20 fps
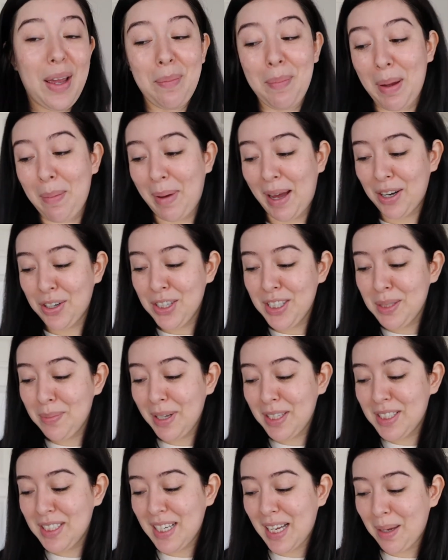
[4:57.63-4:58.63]
my battery's
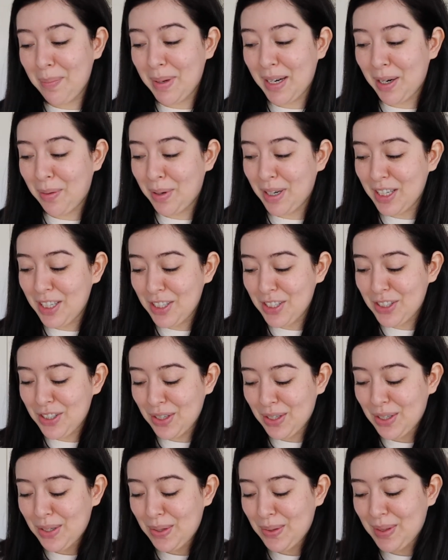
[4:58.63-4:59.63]
about to die, but I wanted to show
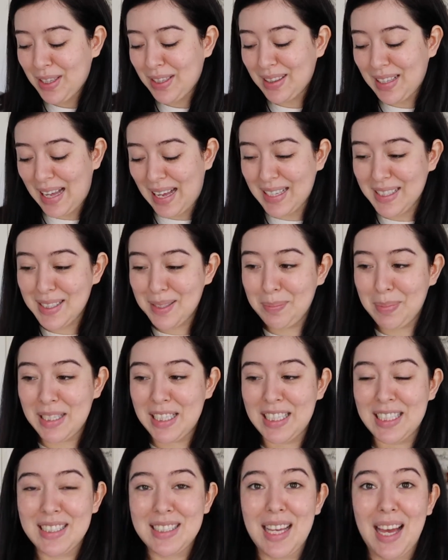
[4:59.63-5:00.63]
you the last
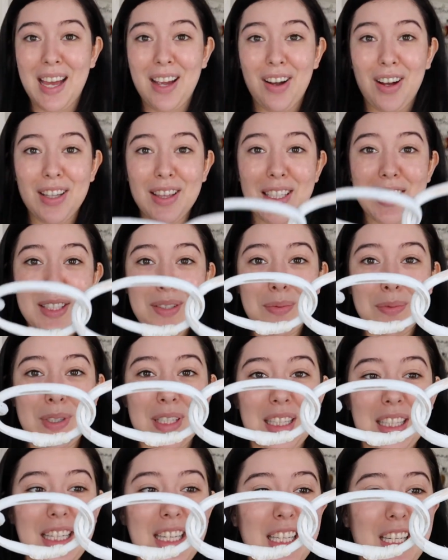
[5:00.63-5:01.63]
piece. I got this
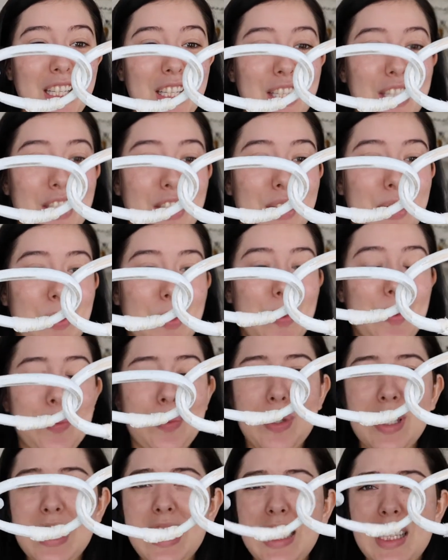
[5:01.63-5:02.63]
really cute,
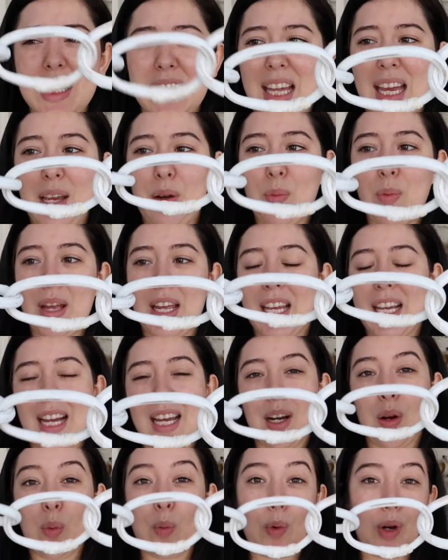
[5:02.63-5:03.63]
really lightweight
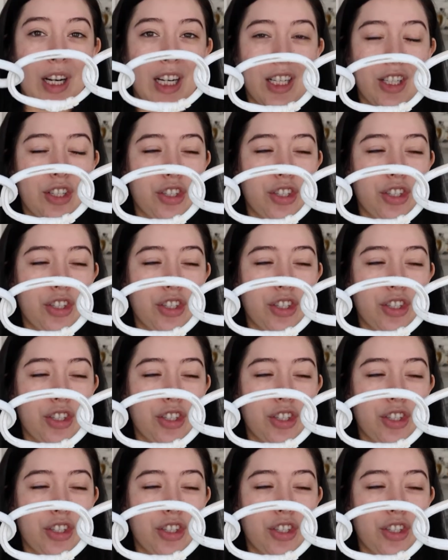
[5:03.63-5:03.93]
kind of wooden